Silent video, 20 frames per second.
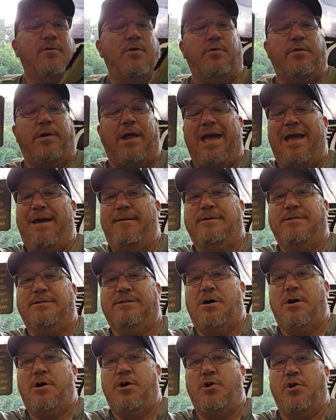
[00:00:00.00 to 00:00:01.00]
on
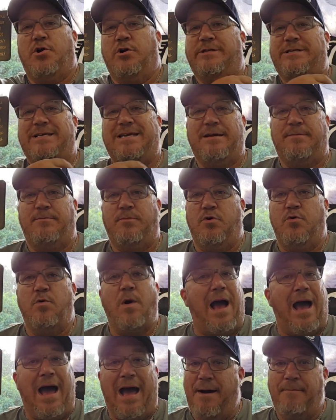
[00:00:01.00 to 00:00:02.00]
Amazon or Temu.
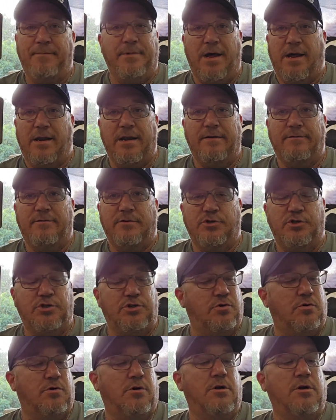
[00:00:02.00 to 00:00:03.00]
I'm not even
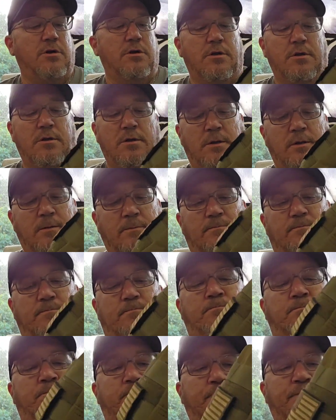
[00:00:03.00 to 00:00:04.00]
sure.
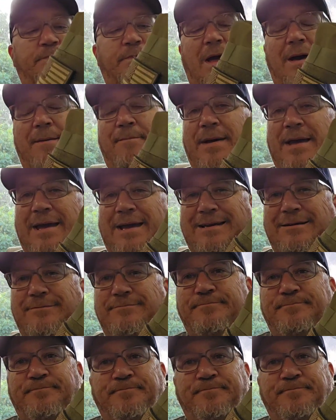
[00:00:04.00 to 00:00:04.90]
I paid,